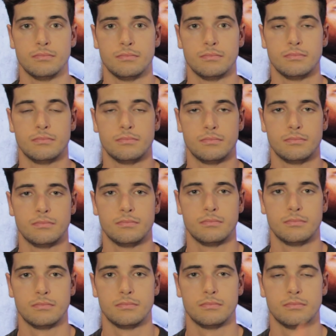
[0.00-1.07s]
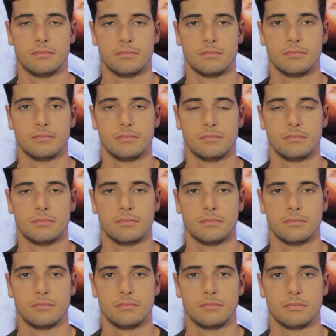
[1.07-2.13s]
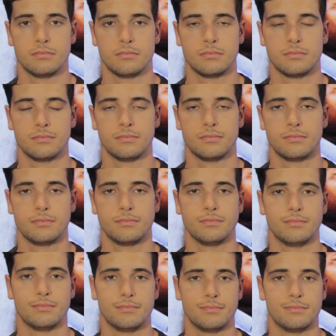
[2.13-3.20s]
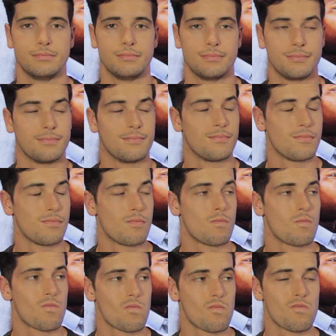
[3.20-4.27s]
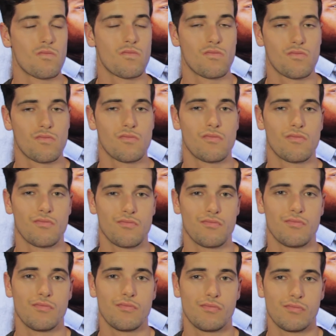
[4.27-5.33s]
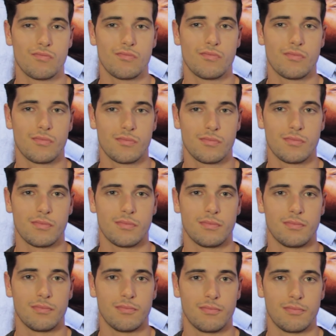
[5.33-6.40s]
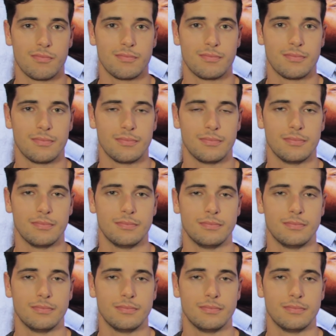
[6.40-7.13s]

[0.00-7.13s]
(silent)